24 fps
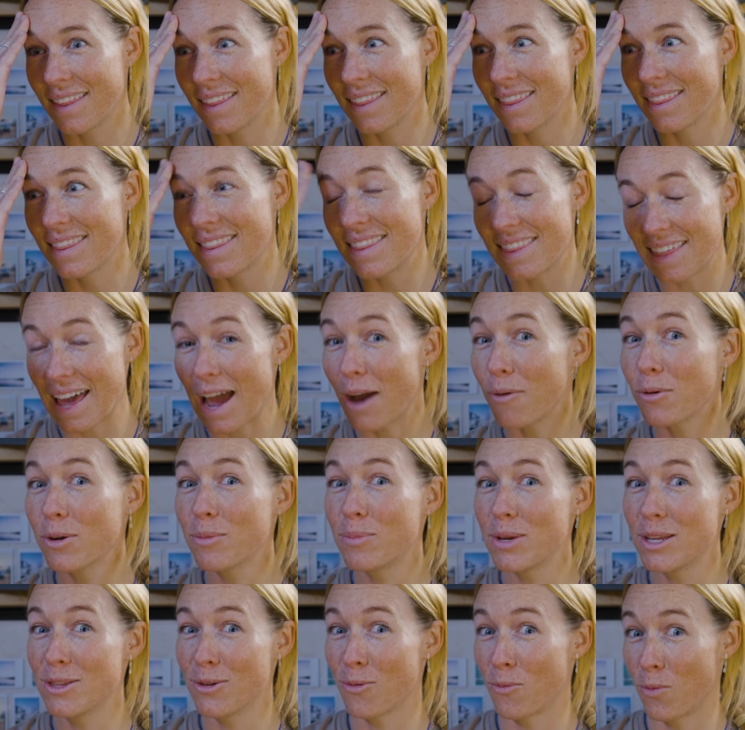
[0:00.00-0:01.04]
That would
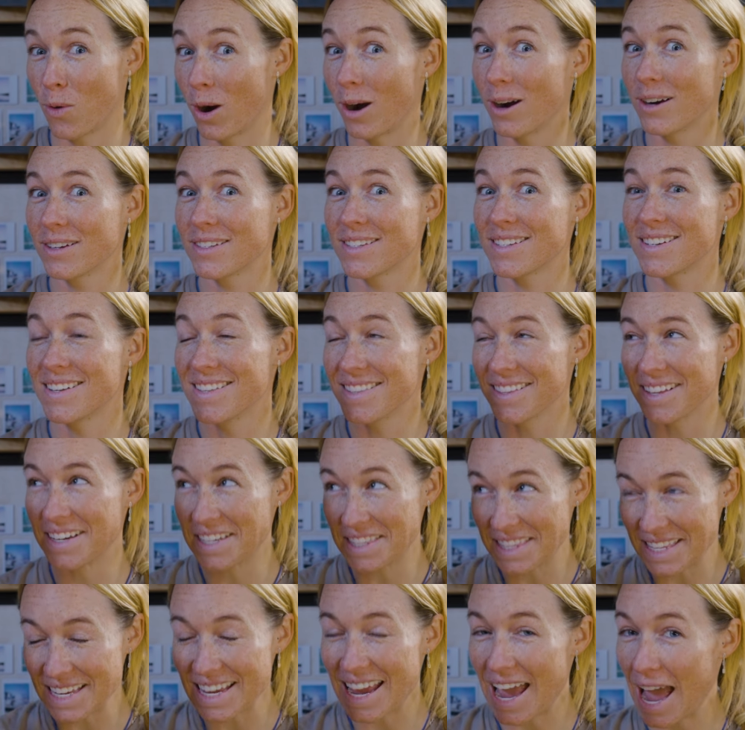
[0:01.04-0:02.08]
be the worst,
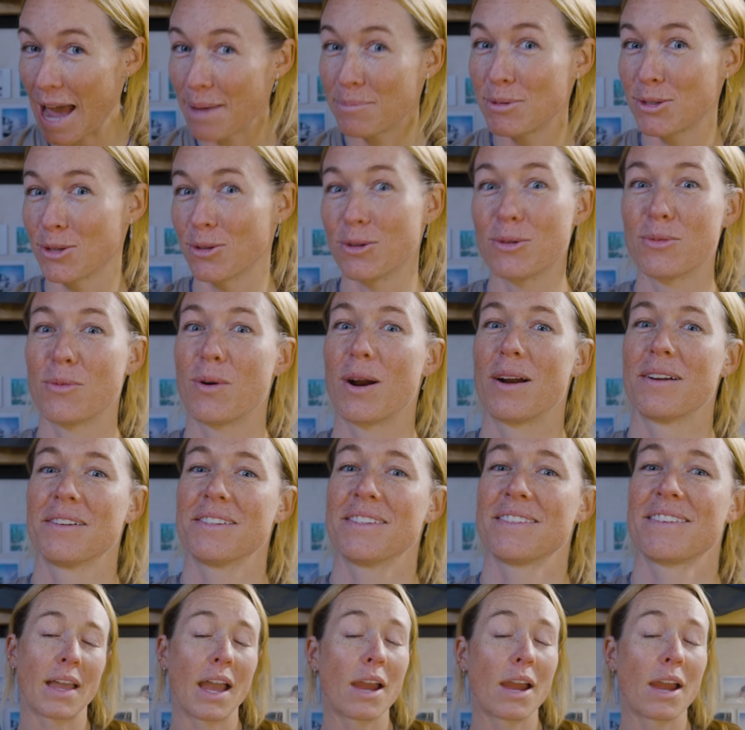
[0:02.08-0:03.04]
like the absolute worst.